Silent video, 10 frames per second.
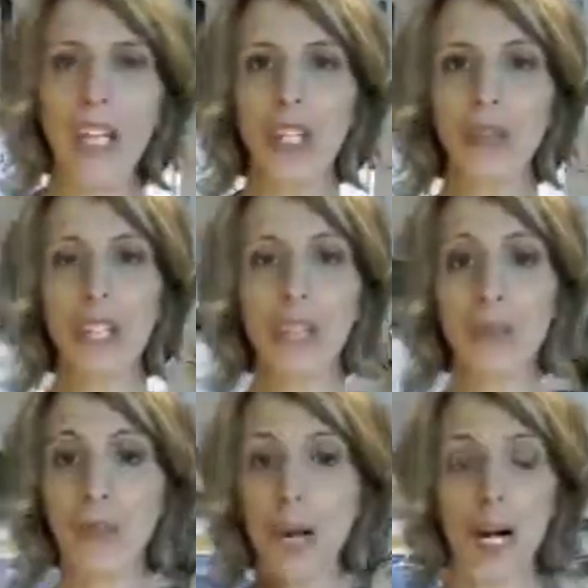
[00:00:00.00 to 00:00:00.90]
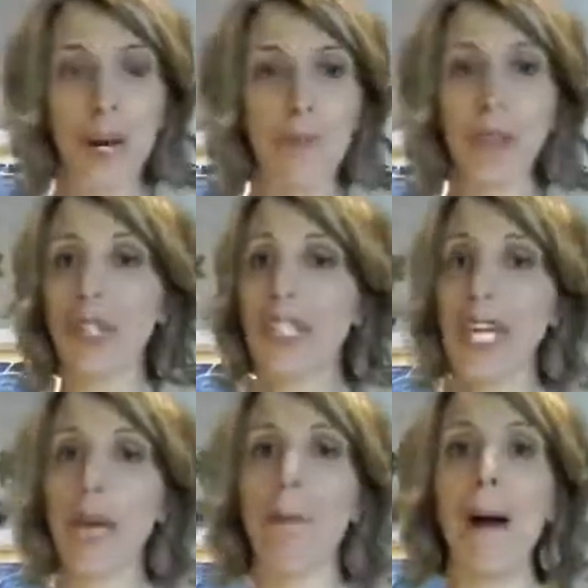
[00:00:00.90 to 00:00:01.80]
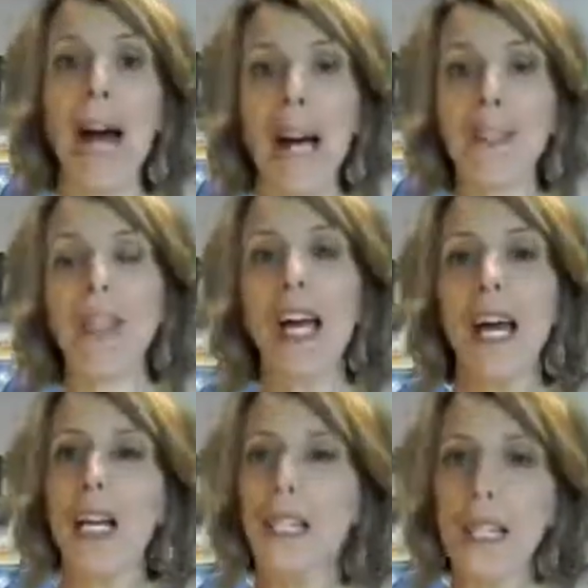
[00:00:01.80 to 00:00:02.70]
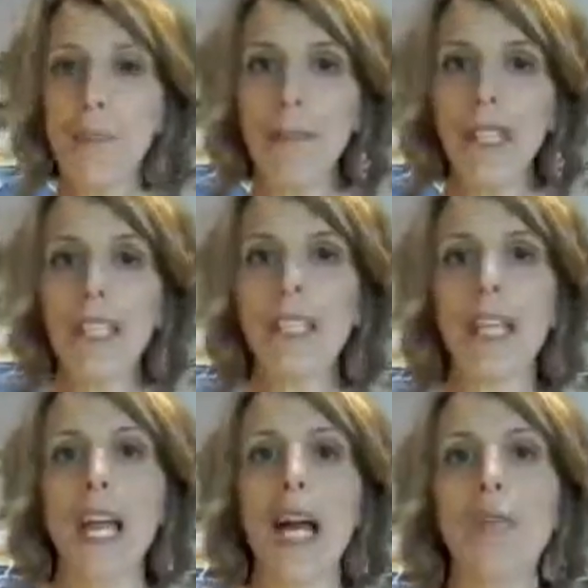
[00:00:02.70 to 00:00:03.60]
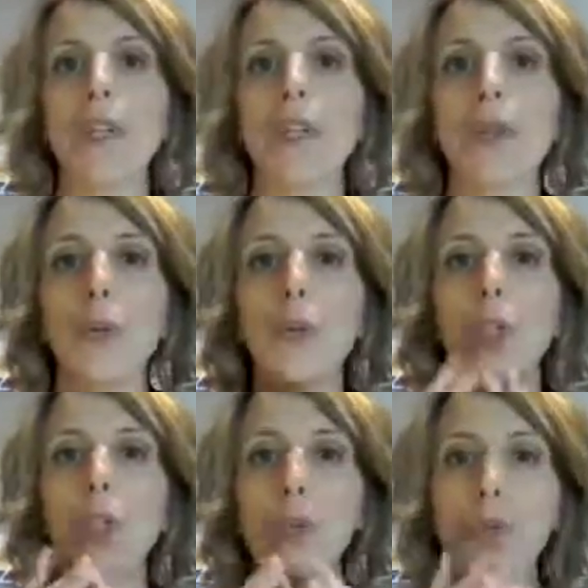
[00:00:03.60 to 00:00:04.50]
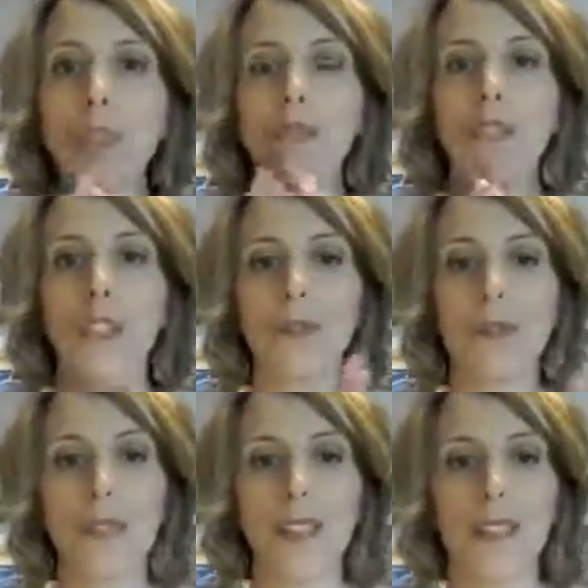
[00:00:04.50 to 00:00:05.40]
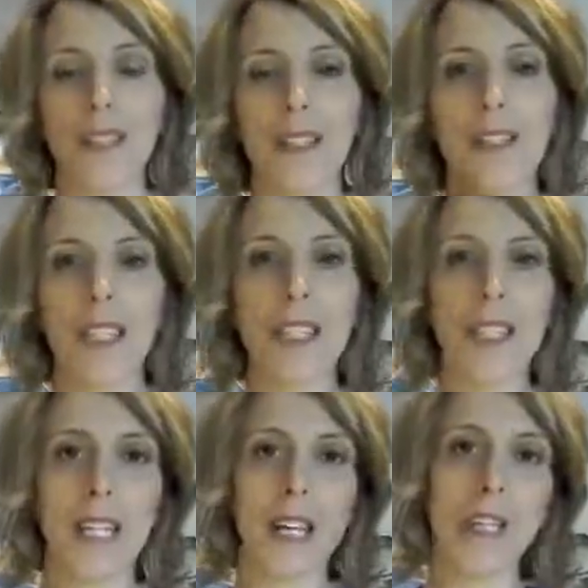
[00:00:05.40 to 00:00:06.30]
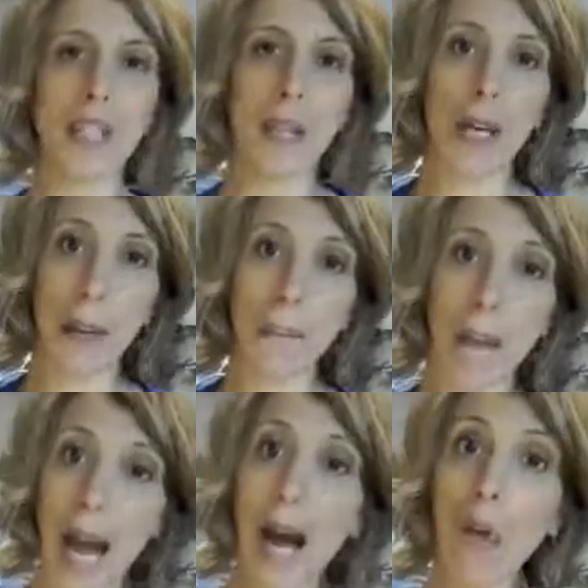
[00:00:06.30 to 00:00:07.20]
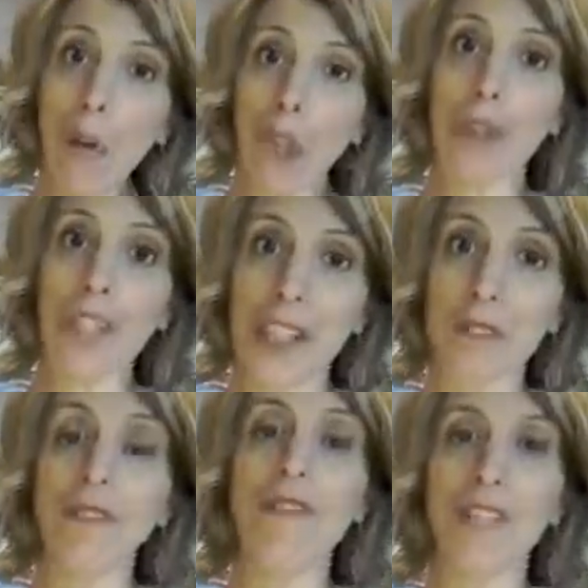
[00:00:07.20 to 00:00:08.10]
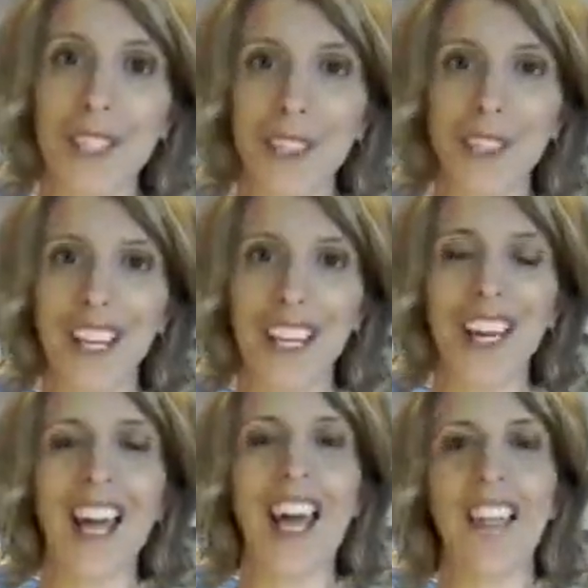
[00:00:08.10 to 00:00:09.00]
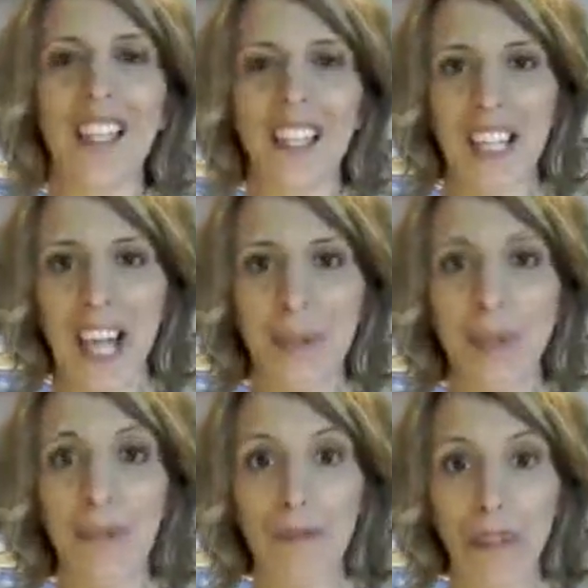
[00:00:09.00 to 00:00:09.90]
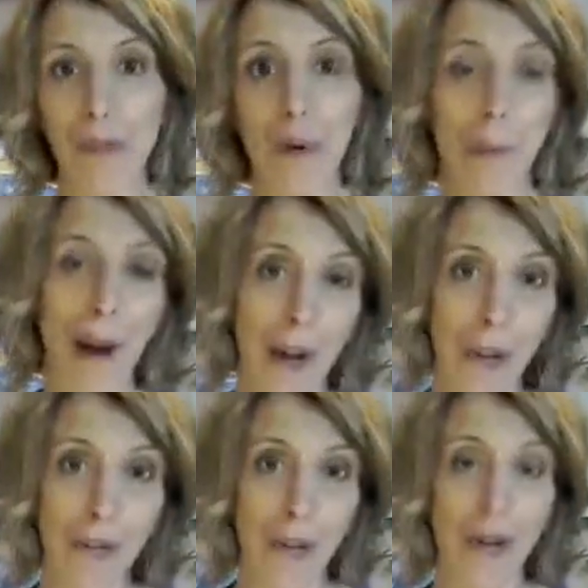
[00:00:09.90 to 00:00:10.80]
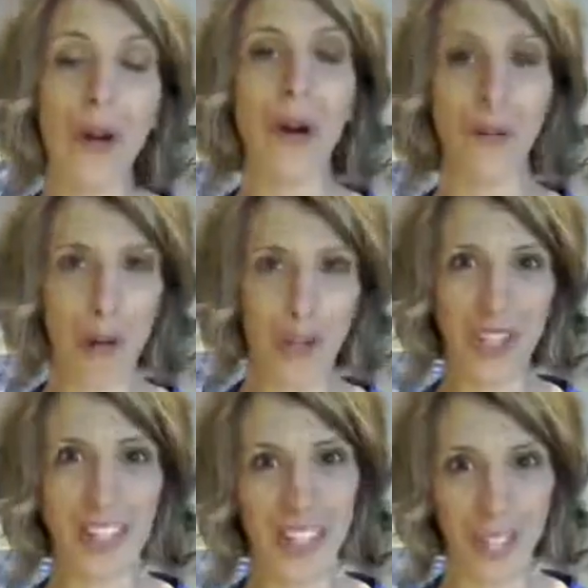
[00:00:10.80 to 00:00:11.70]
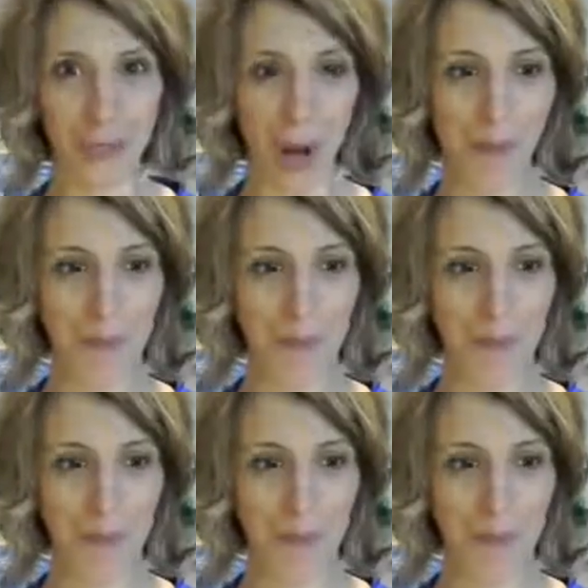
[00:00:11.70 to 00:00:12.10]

You can take a bath, something that's going to help you use your physical senses to empower yourself physically, and that's going to help you feel more powerful emotionally as well.